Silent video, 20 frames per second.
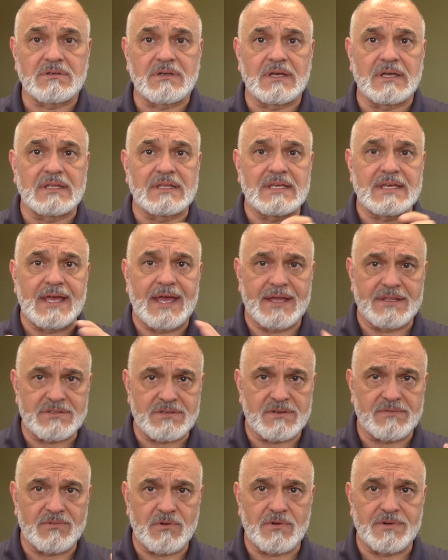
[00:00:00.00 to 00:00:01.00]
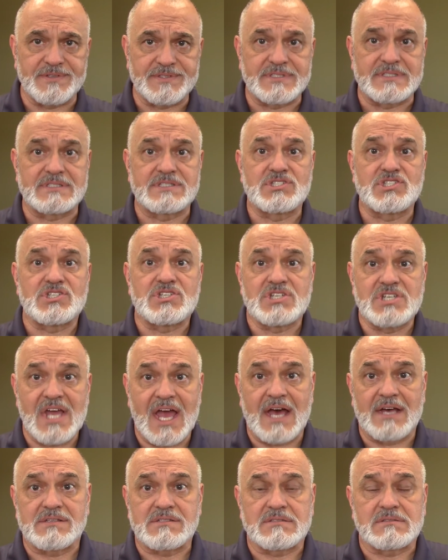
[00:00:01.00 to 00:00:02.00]
And the answer, of course, is
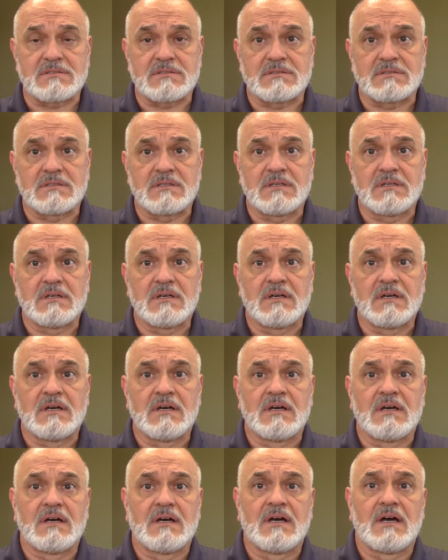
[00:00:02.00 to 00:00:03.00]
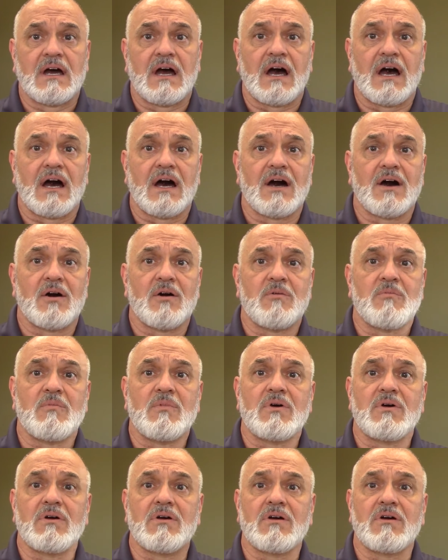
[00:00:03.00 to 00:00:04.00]
yes. Um,
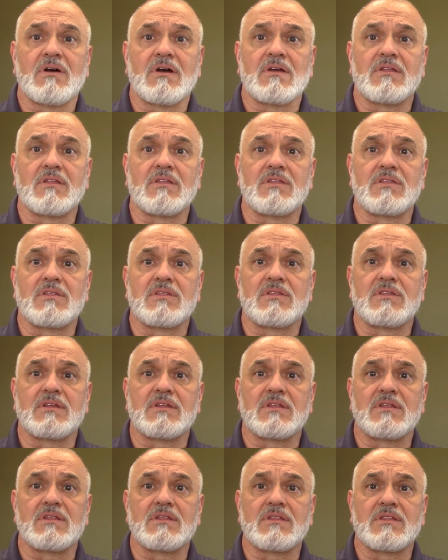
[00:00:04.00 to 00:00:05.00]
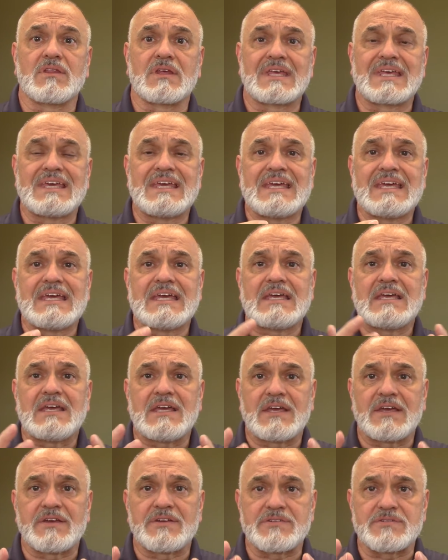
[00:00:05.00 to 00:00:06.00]
the, the
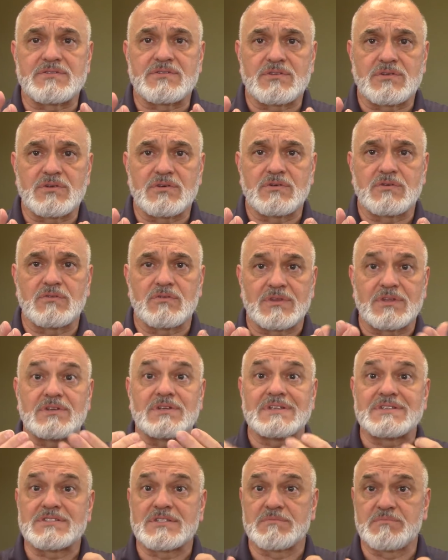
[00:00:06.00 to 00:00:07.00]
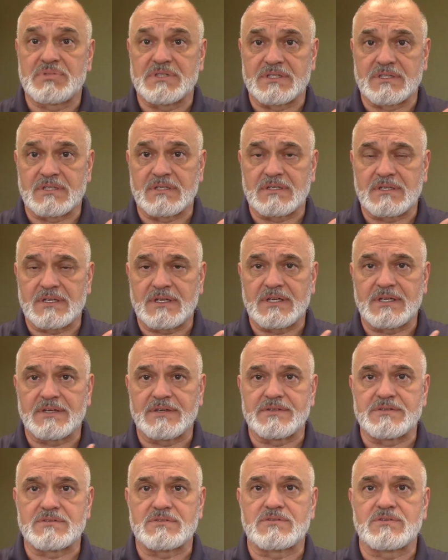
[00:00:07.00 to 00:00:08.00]
key is to, the discipline
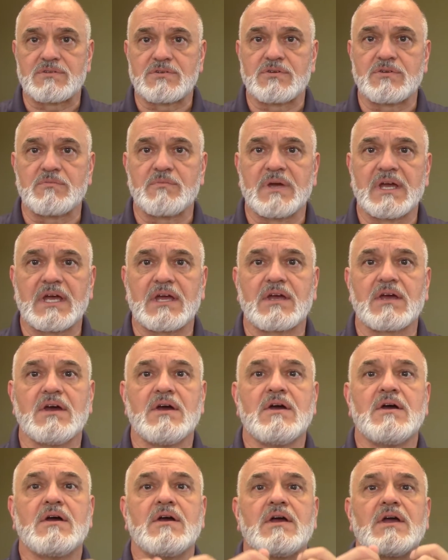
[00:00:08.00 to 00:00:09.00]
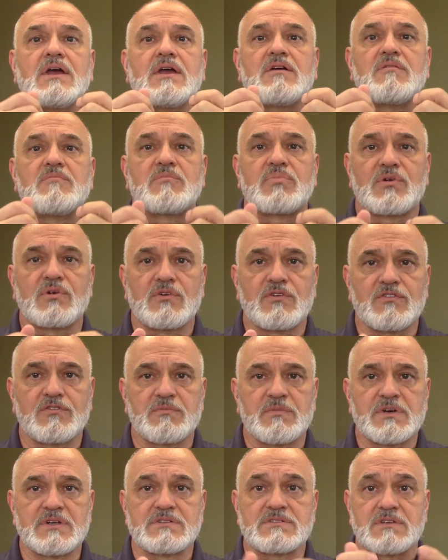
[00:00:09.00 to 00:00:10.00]
is to make
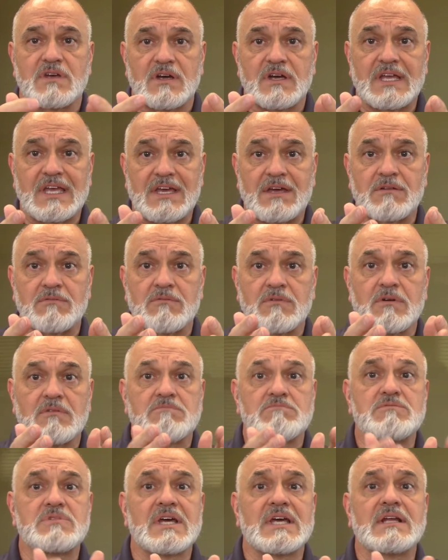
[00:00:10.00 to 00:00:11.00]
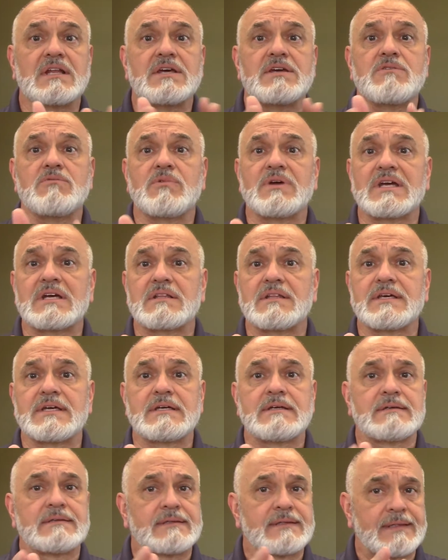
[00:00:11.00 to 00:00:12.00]
improvements, again, daily,
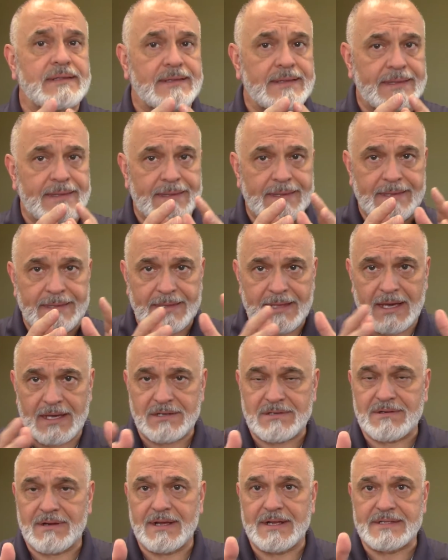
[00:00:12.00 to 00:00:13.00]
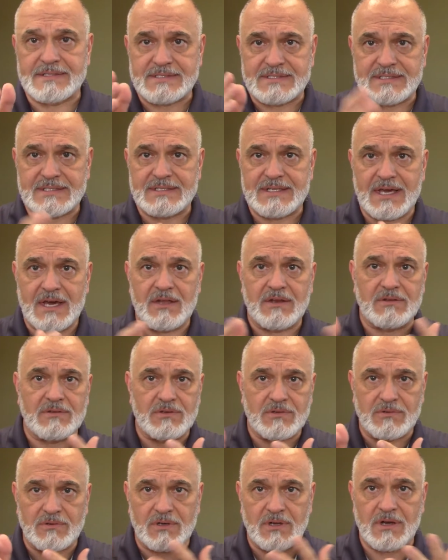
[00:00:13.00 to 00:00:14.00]
weekly, not try to sit down and
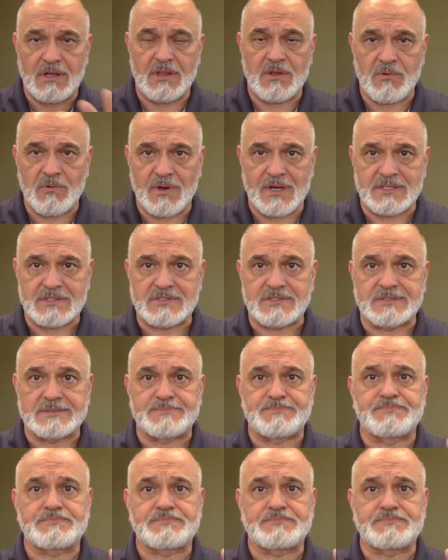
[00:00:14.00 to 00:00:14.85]
do it all at once.